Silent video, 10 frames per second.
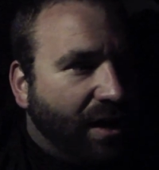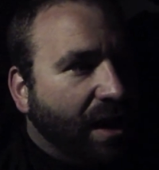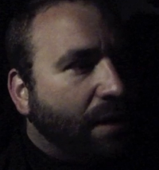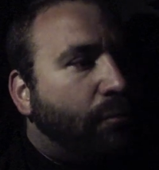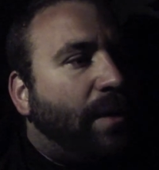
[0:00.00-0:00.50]

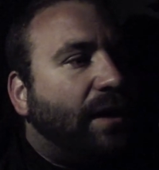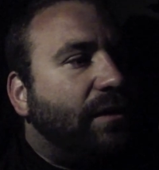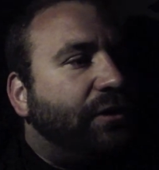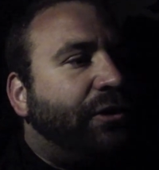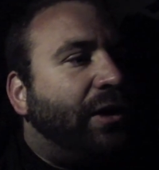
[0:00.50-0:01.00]
then went back to
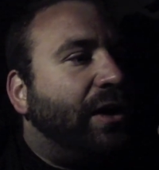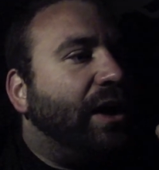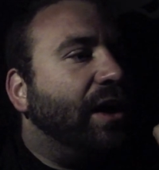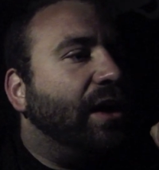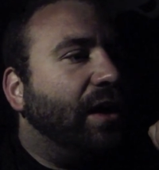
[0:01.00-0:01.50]
the trunk.
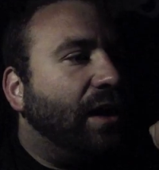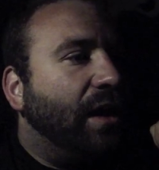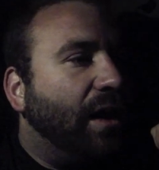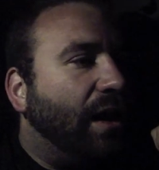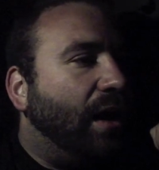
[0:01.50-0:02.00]

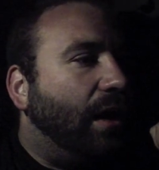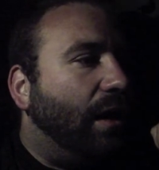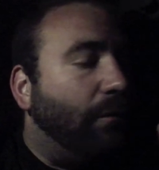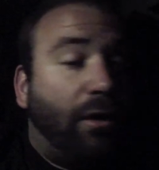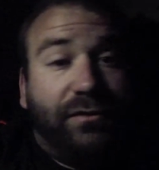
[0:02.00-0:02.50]

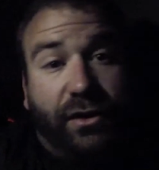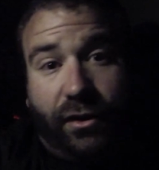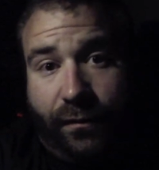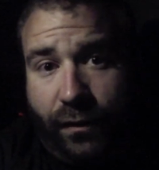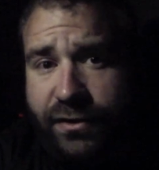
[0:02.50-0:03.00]
Obviously, all
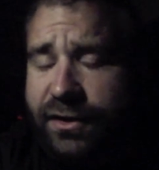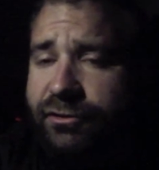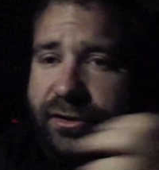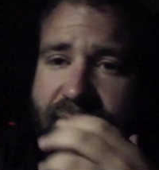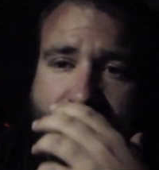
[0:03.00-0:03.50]
the food's in the
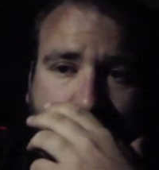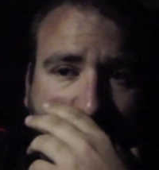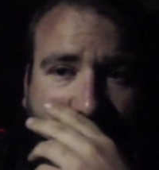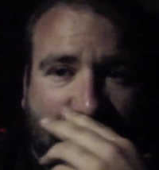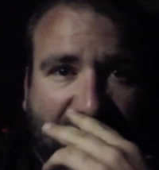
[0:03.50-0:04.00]
trunk, so that's what
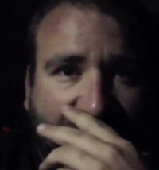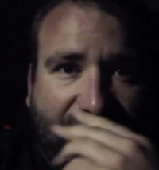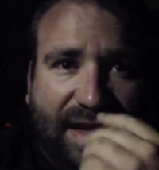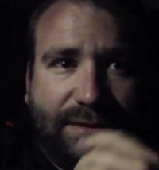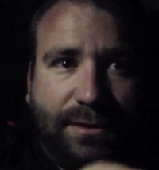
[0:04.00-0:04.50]
it was.
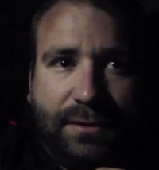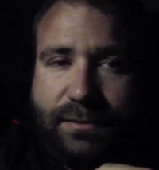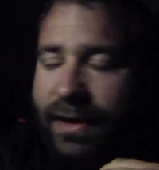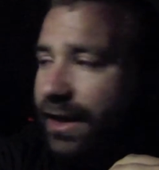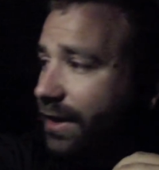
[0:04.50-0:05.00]
That's what it was
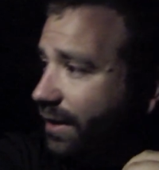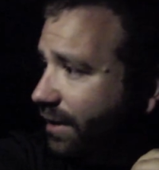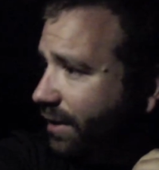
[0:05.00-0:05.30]
smelling.